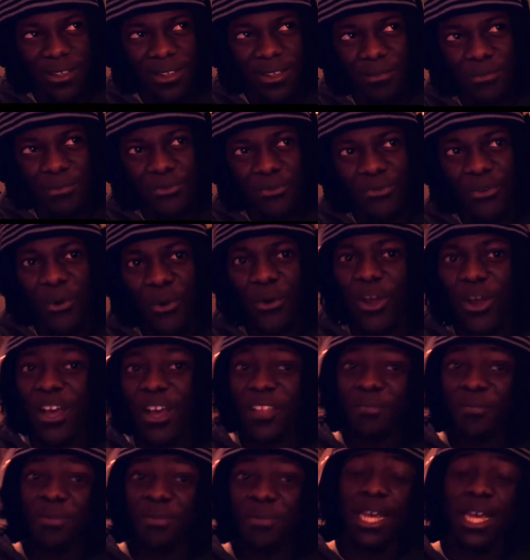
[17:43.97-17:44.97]

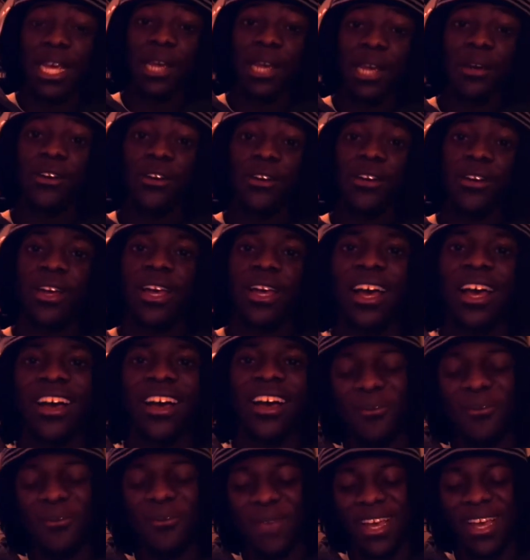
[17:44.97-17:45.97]
Protoss player,
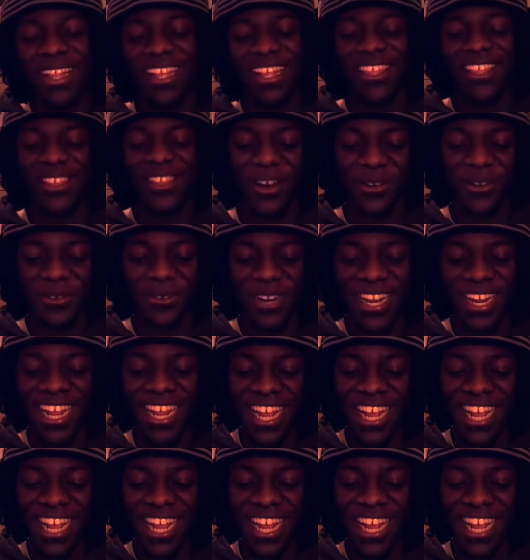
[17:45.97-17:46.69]
oh man, that's a hard one.